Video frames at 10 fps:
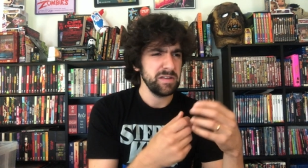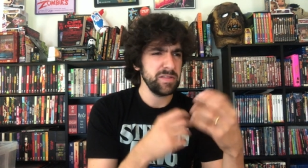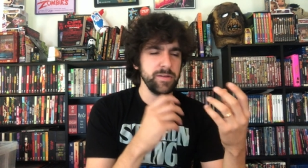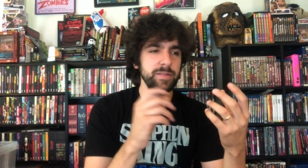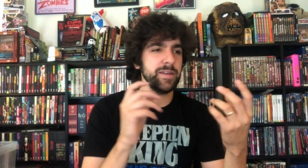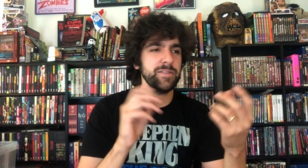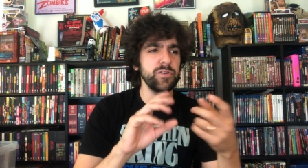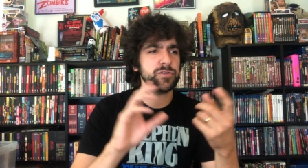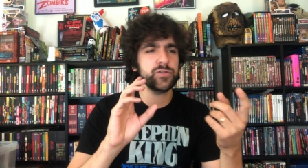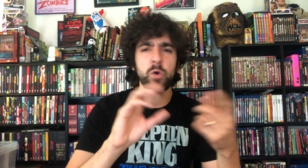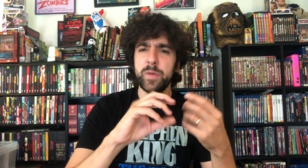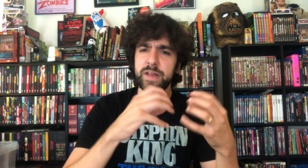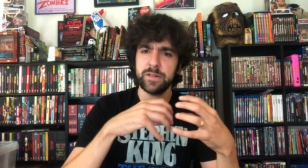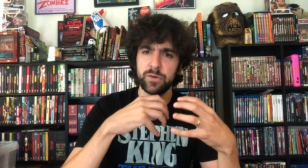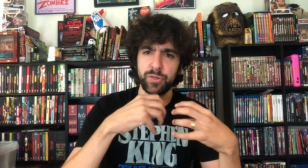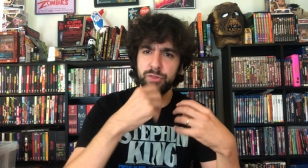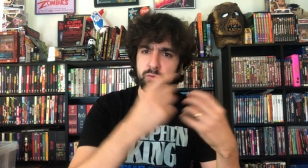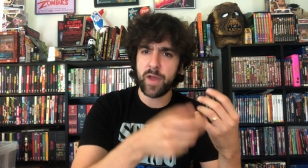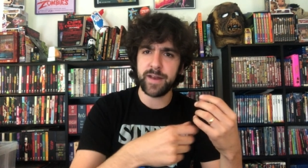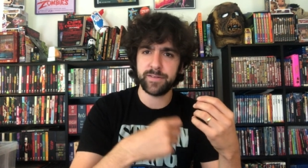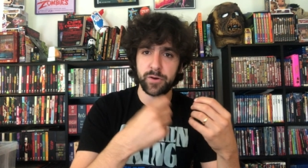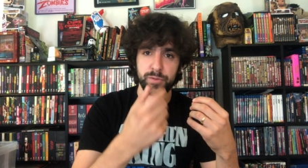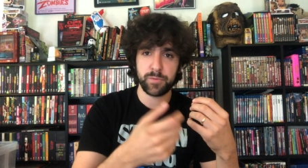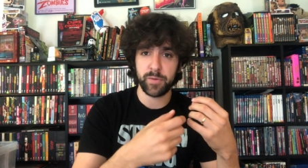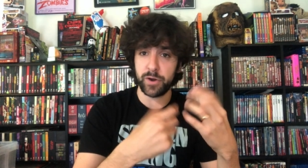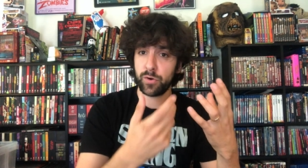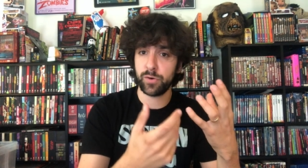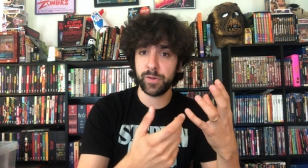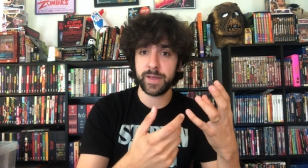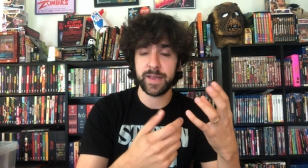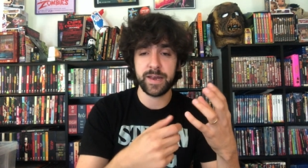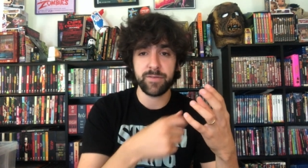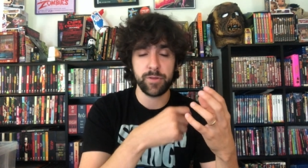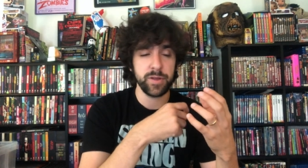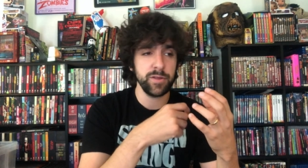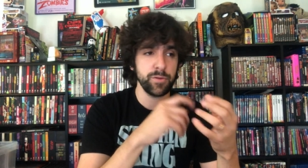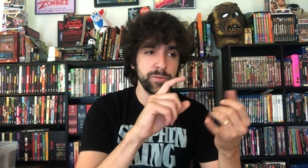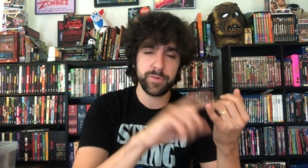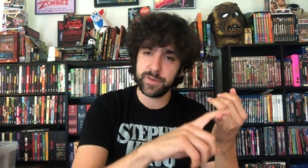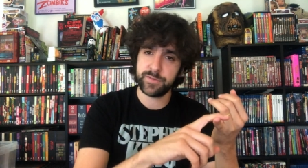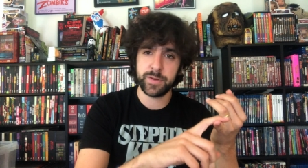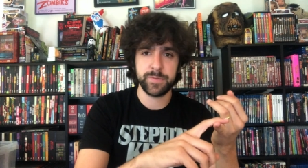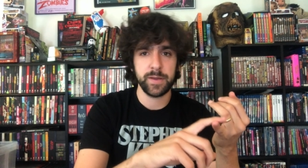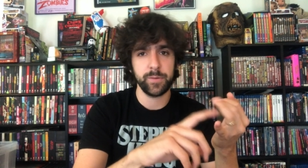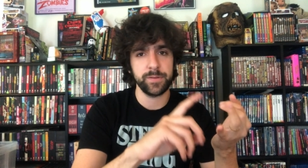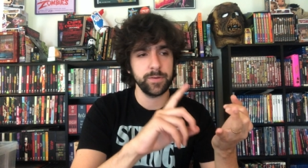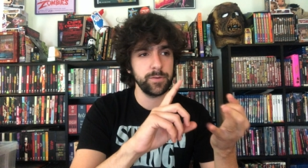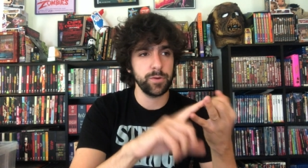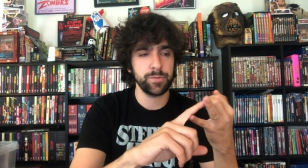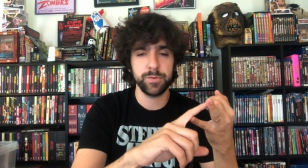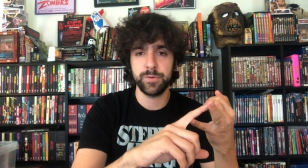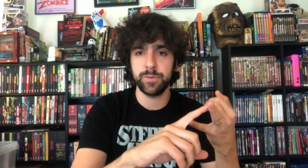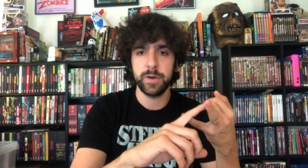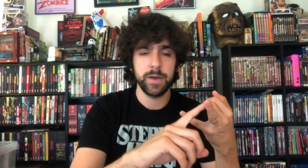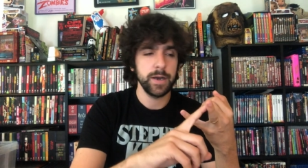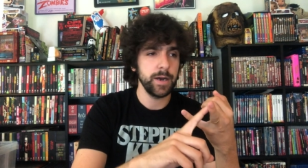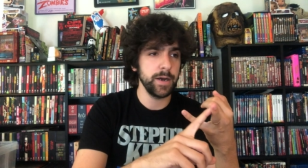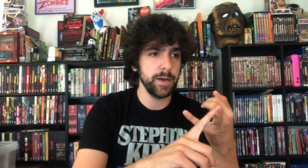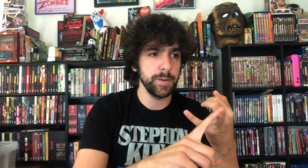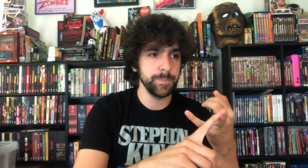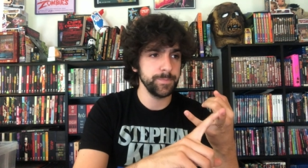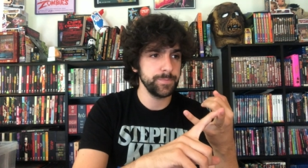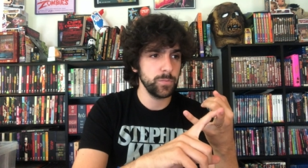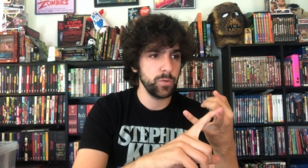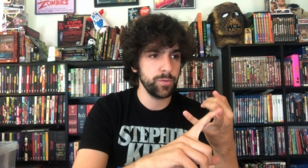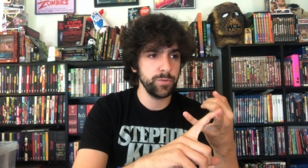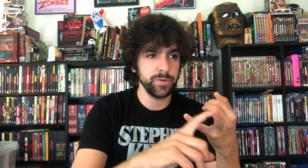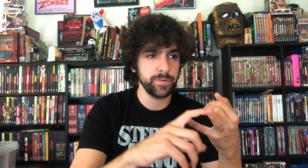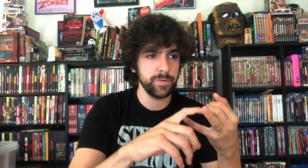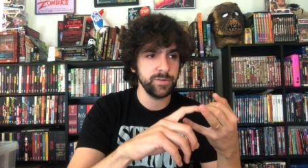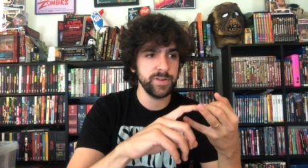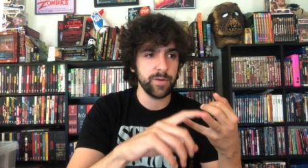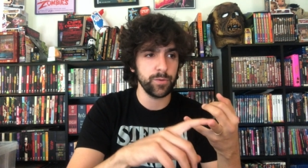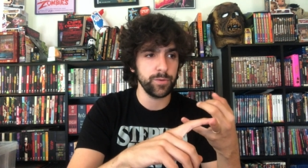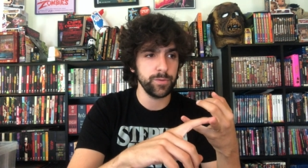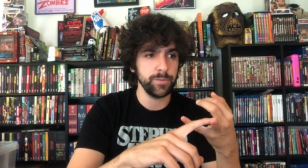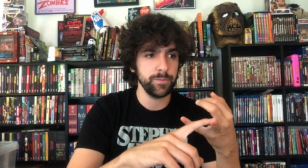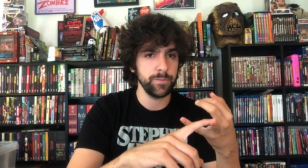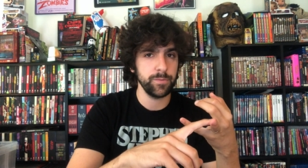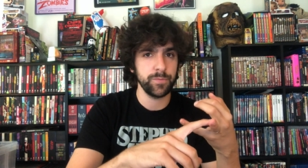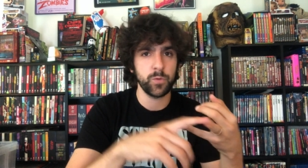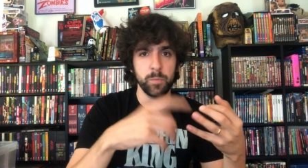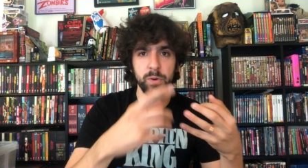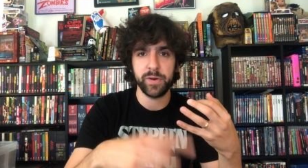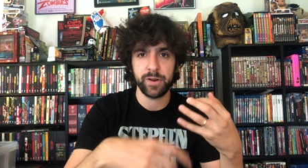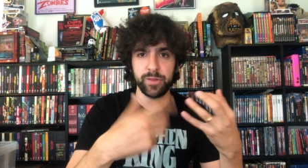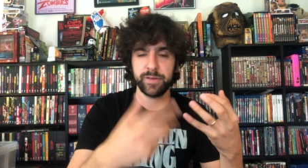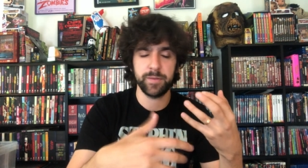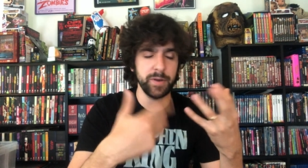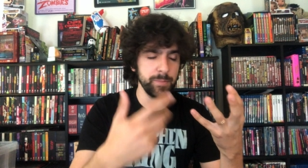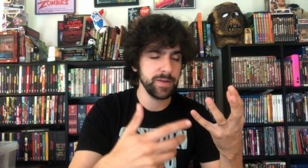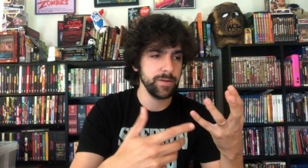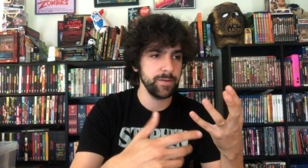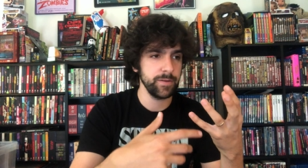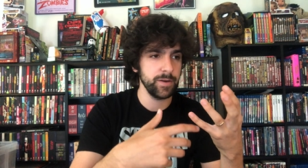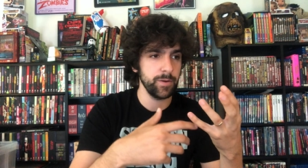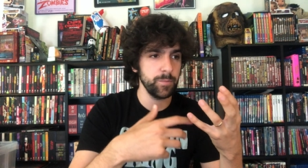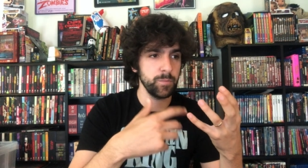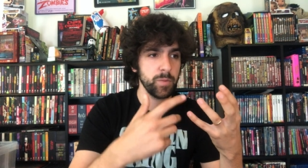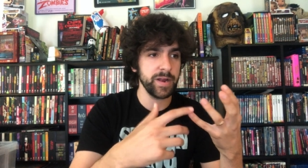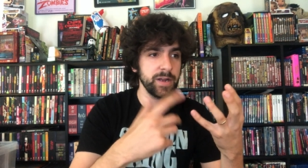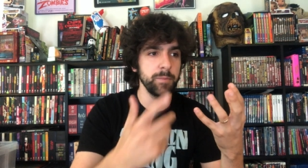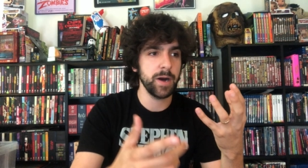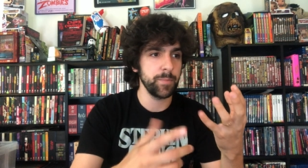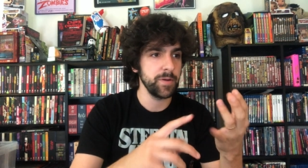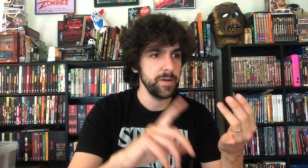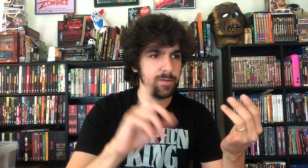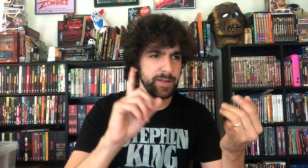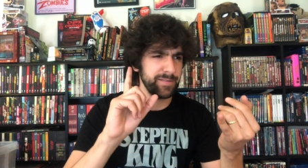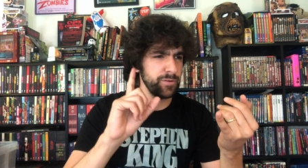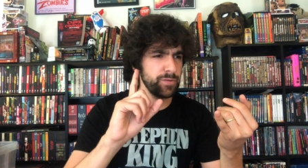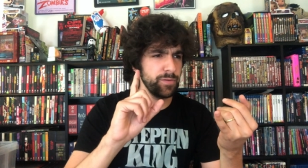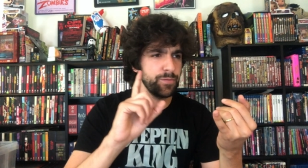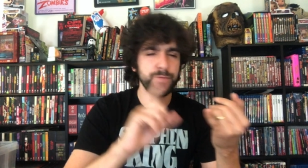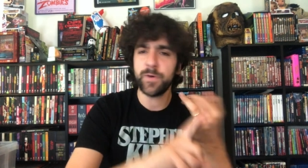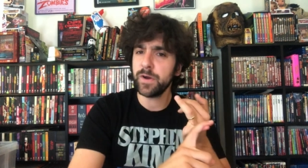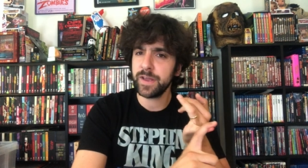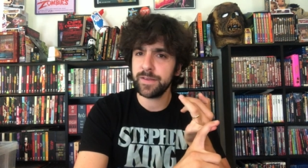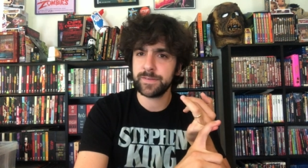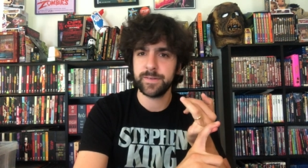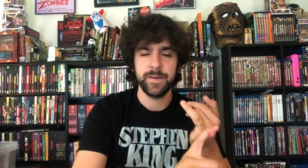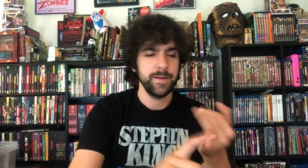they, they, there's so many little threads that are thrown in early, and even either through these dream sequences or through um, or through just general foreboding or things that might be you know might come up. Like there's this fungus,